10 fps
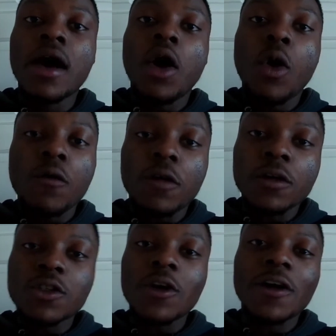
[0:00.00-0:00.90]
over a
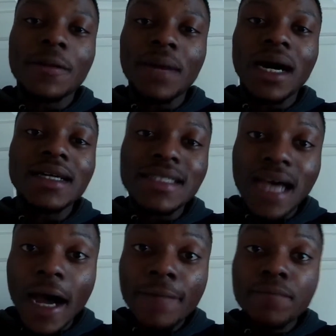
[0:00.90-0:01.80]
certain amount of
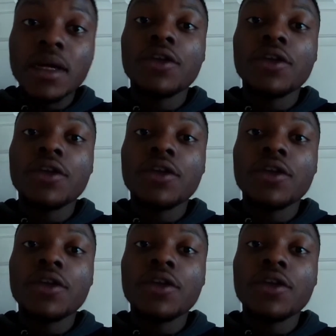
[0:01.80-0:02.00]
time,